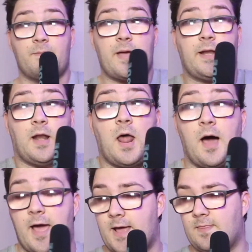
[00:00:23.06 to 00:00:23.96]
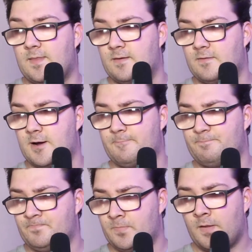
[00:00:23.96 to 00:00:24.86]
main light and they're
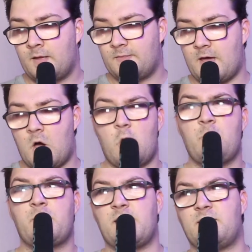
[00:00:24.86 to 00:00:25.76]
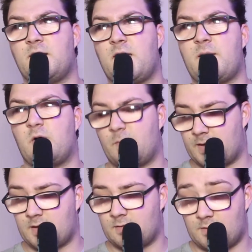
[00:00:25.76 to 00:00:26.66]
um they're HomeKit enabled
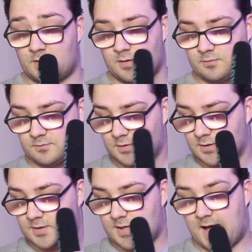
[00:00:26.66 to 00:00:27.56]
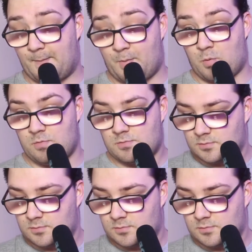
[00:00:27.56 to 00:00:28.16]
because, you know, Apple.